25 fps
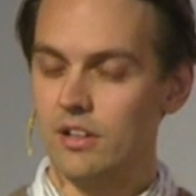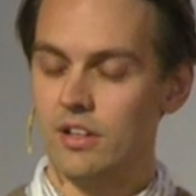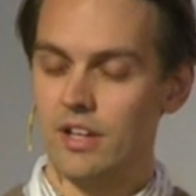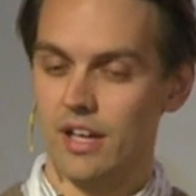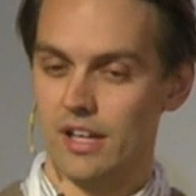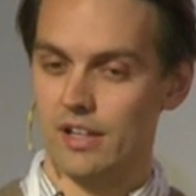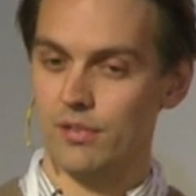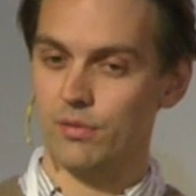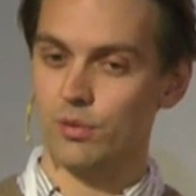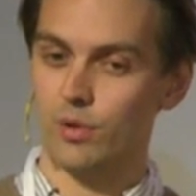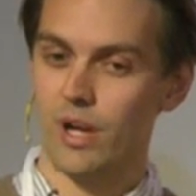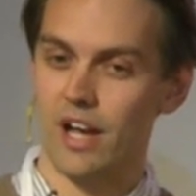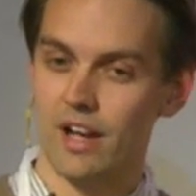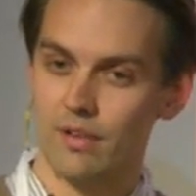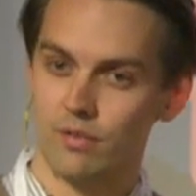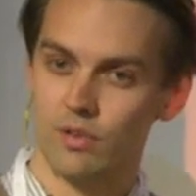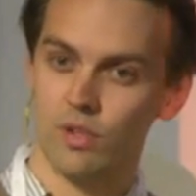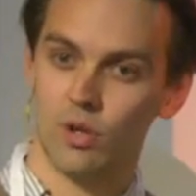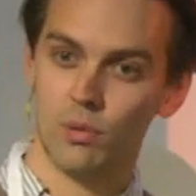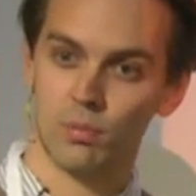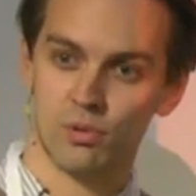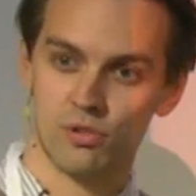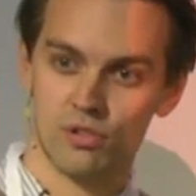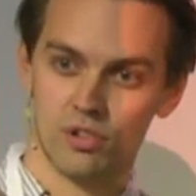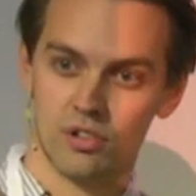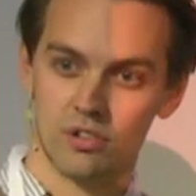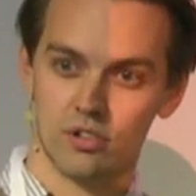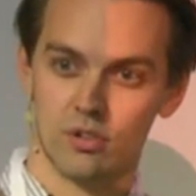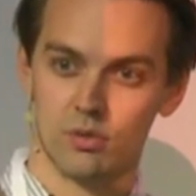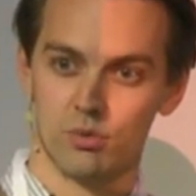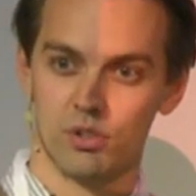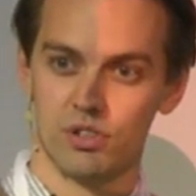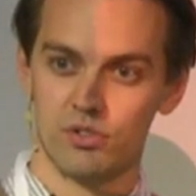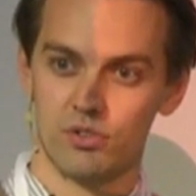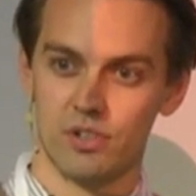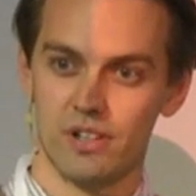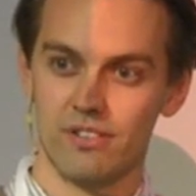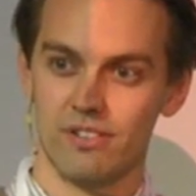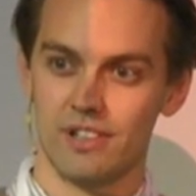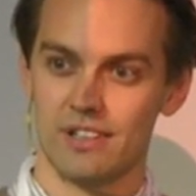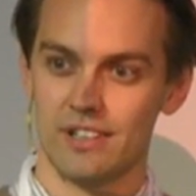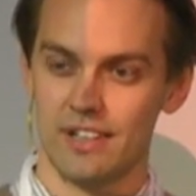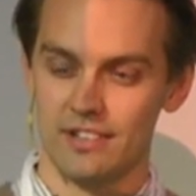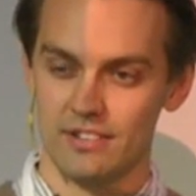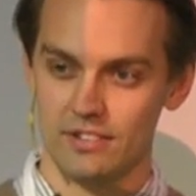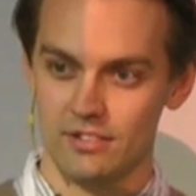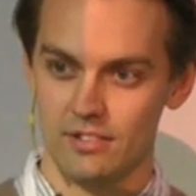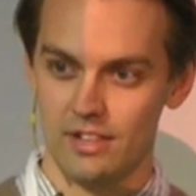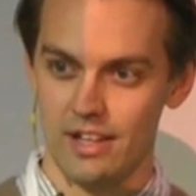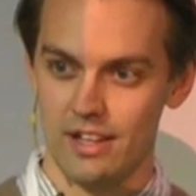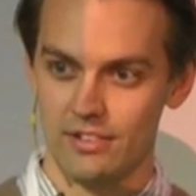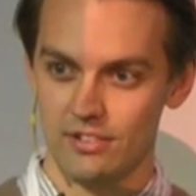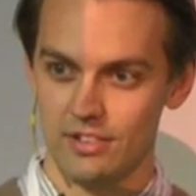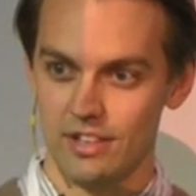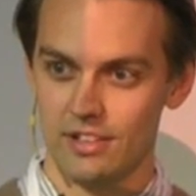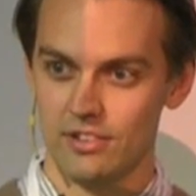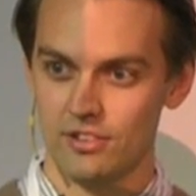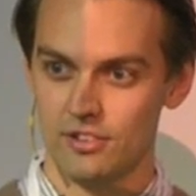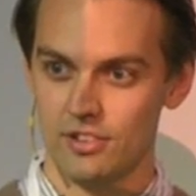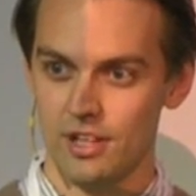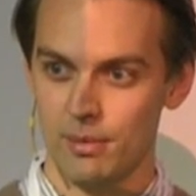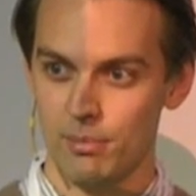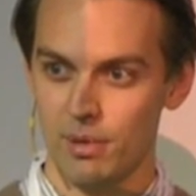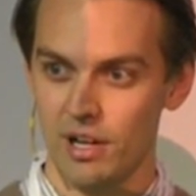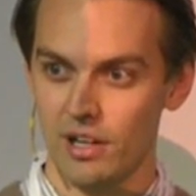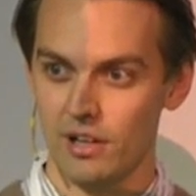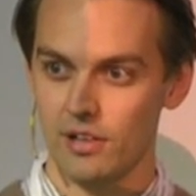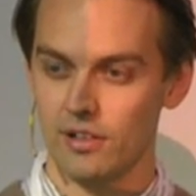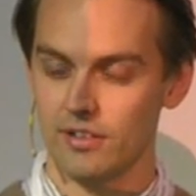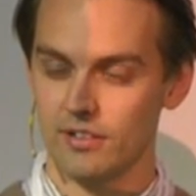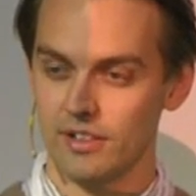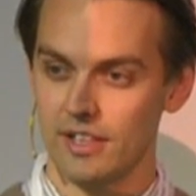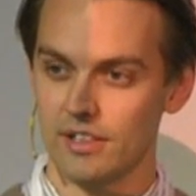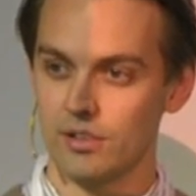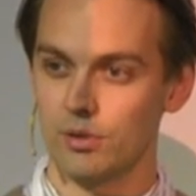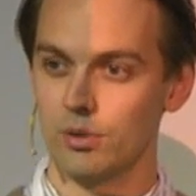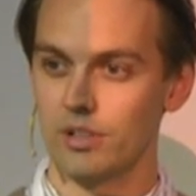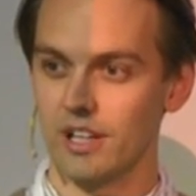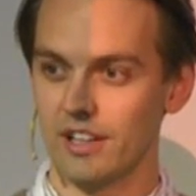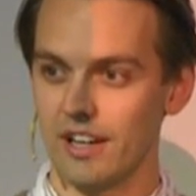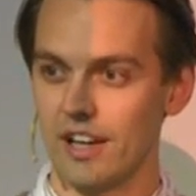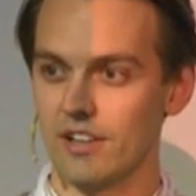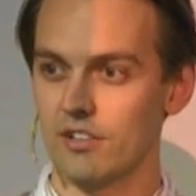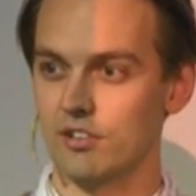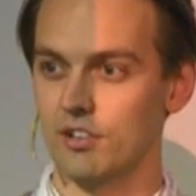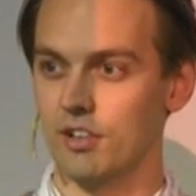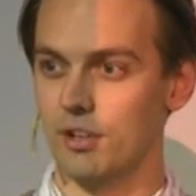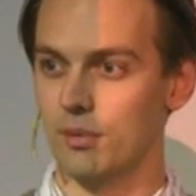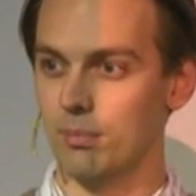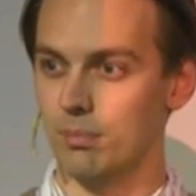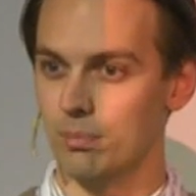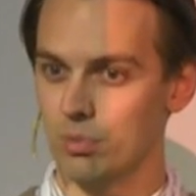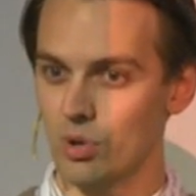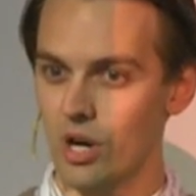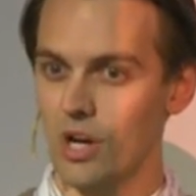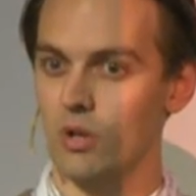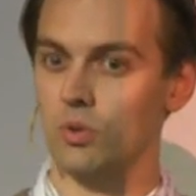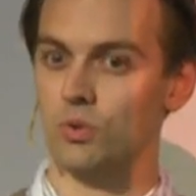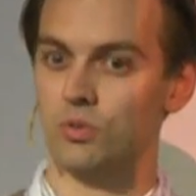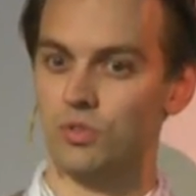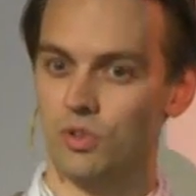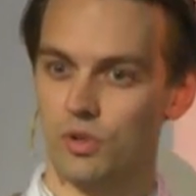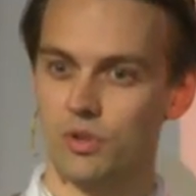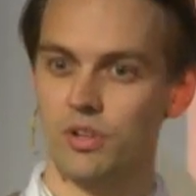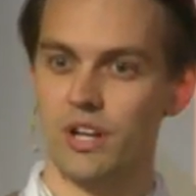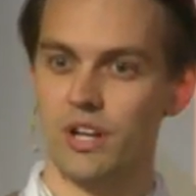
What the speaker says: And if you have the option to retrieve it as HTML, then you can actually browse your